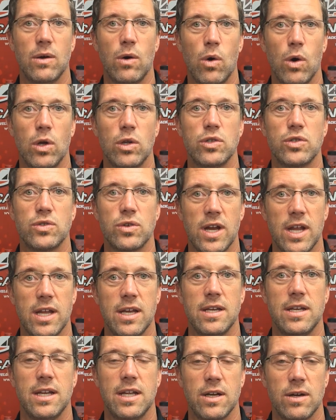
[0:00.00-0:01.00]
oil
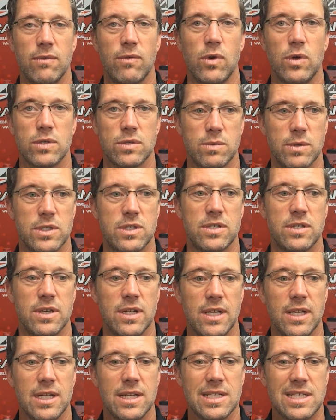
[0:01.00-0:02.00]
drain intervals, which
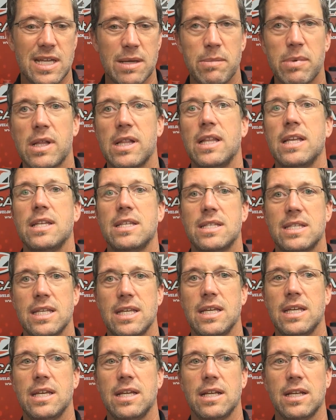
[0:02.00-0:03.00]
typically
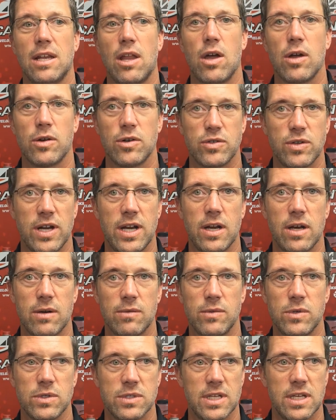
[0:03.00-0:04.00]
see longer drain
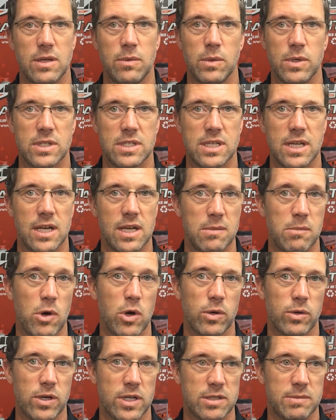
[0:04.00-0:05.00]
intervals than you would see on a
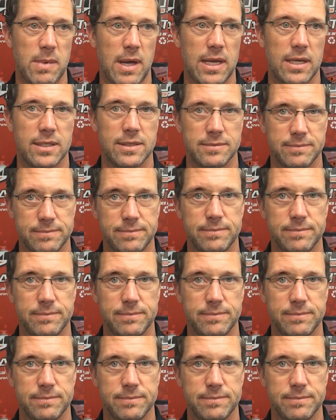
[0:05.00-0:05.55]
motocross bike.